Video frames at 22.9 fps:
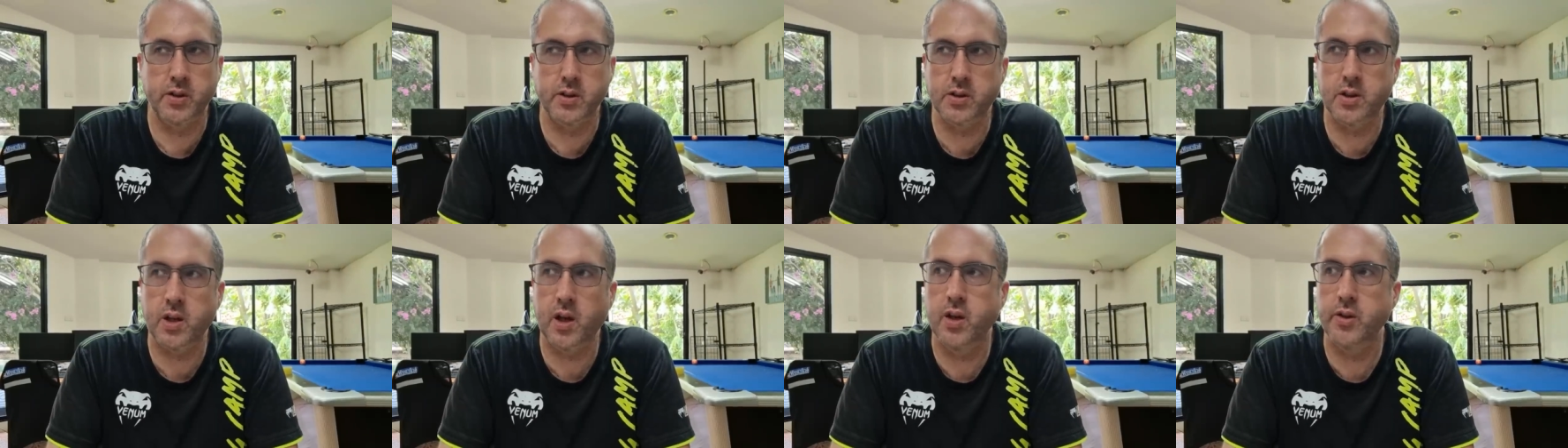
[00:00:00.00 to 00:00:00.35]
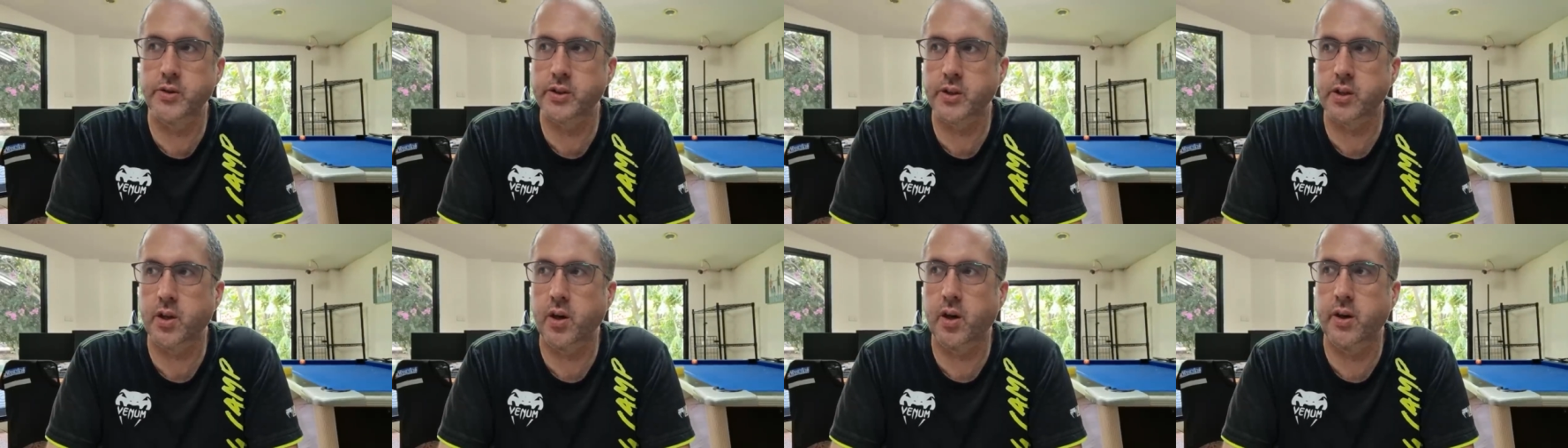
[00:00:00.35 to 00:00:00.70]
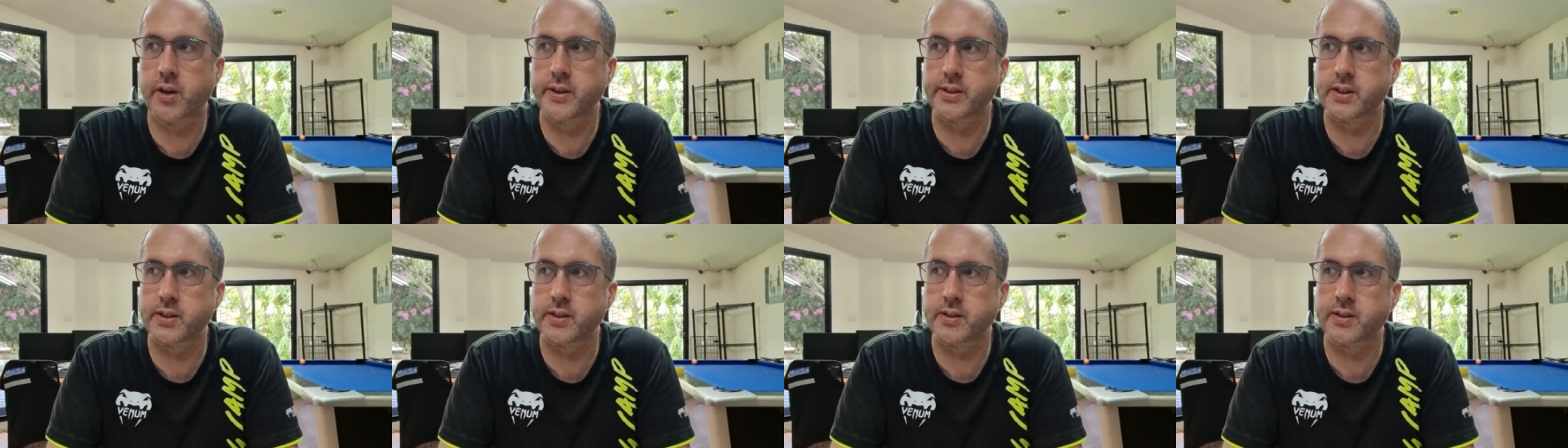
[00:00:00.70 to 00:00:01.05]
There's loads of
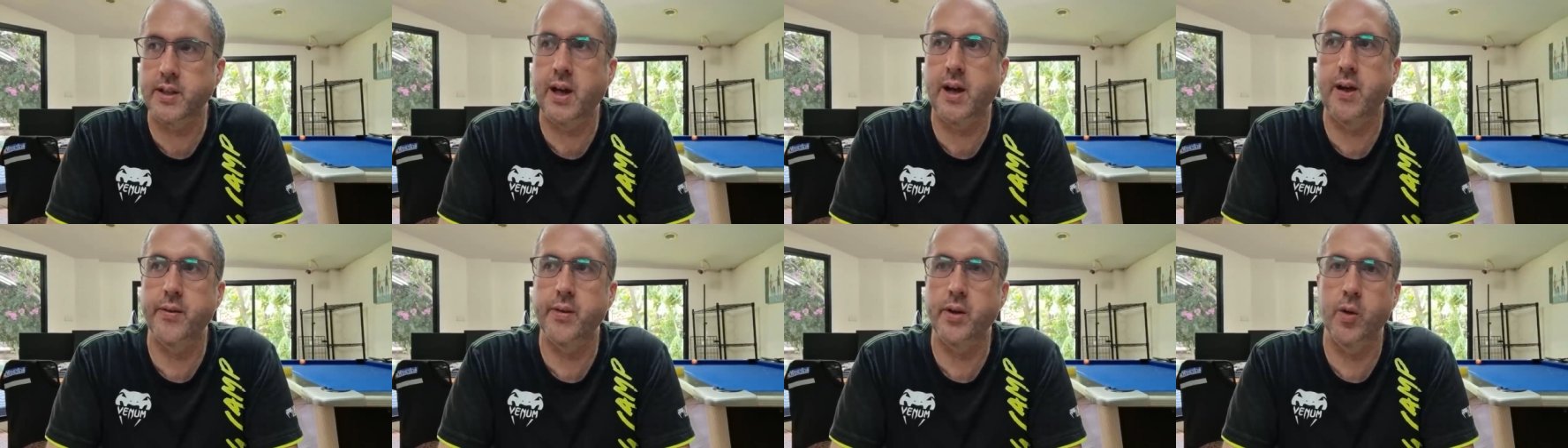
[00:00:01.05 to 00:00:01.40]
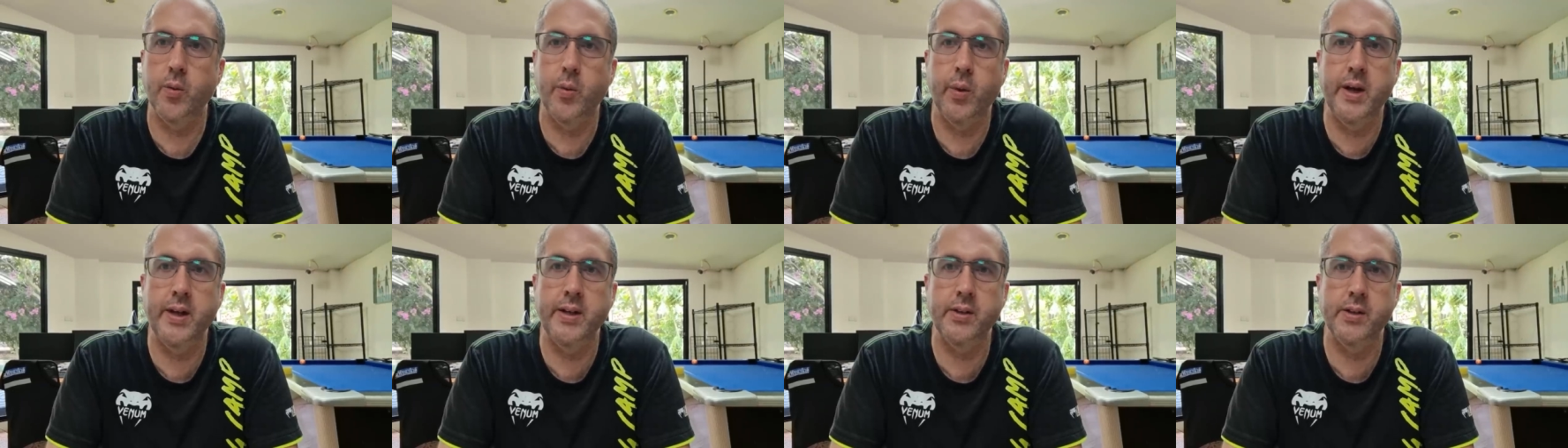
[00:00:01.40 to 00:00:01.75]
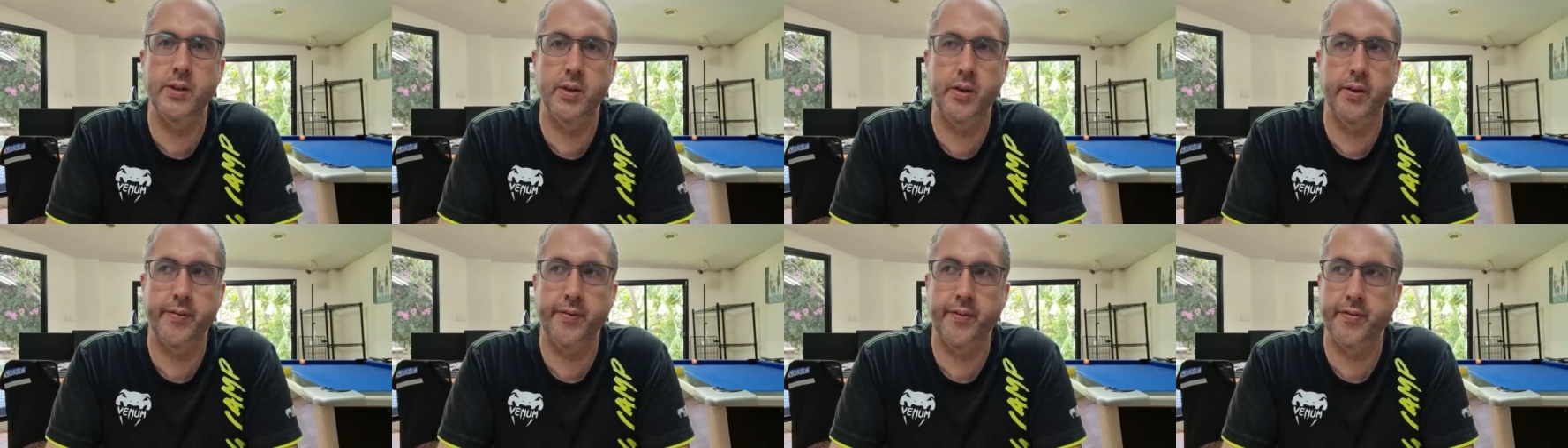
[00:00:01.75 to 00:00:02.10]
guys in town that are willing to
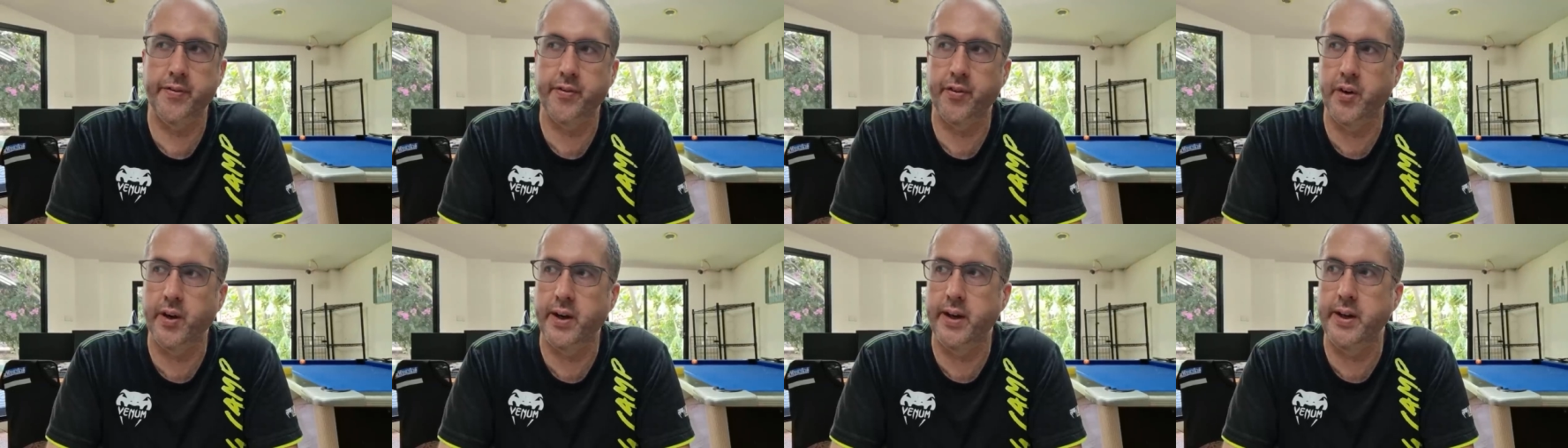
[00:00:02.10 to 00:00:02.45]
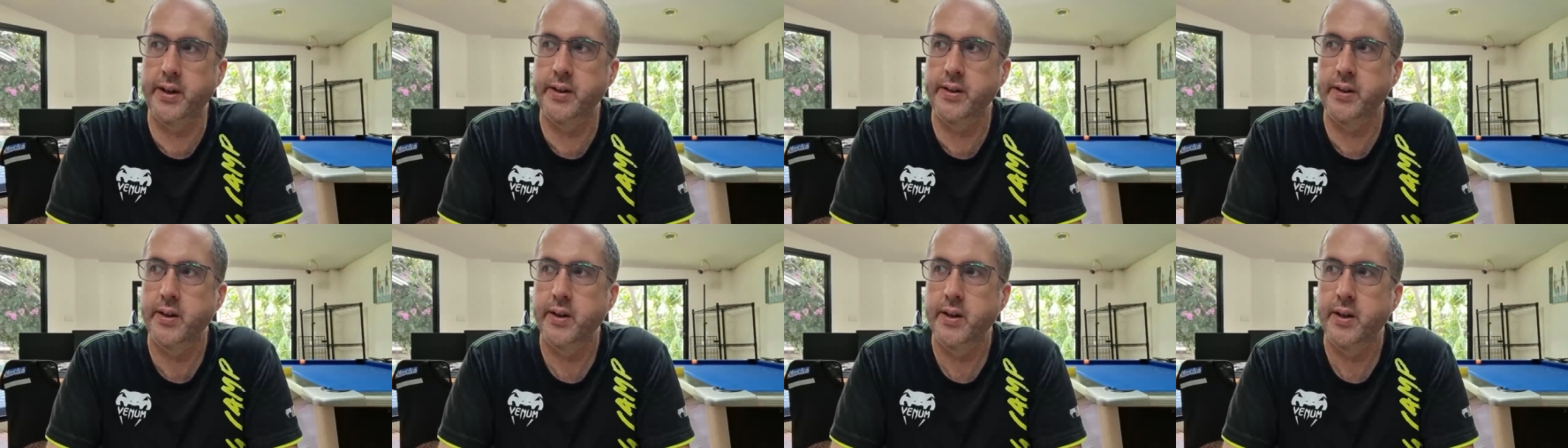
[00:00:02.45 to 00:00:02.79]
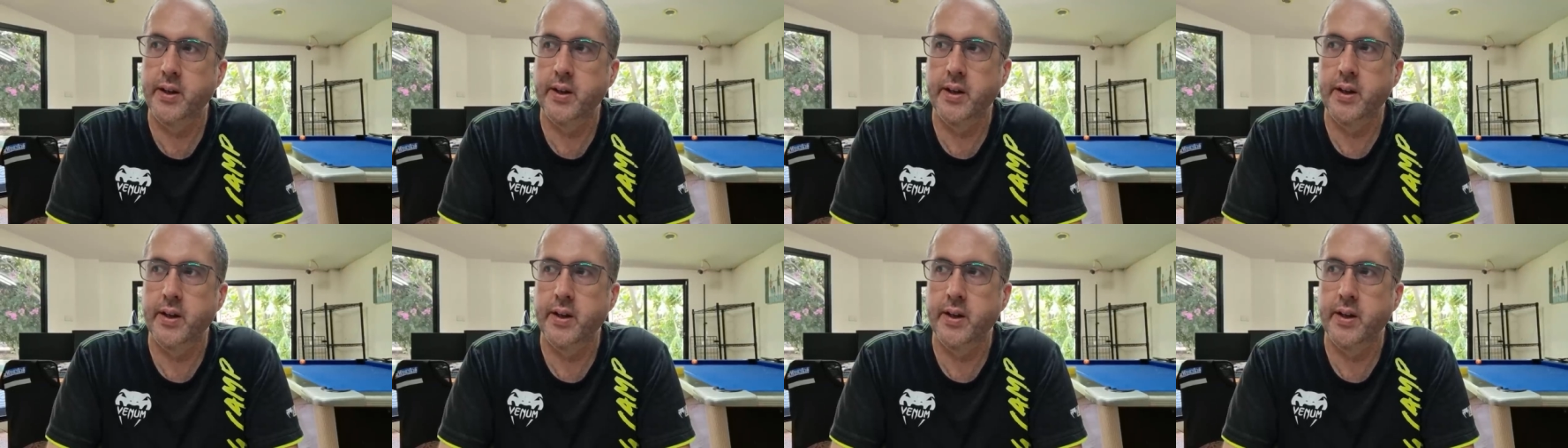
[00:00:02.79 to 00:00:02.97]
do it for free.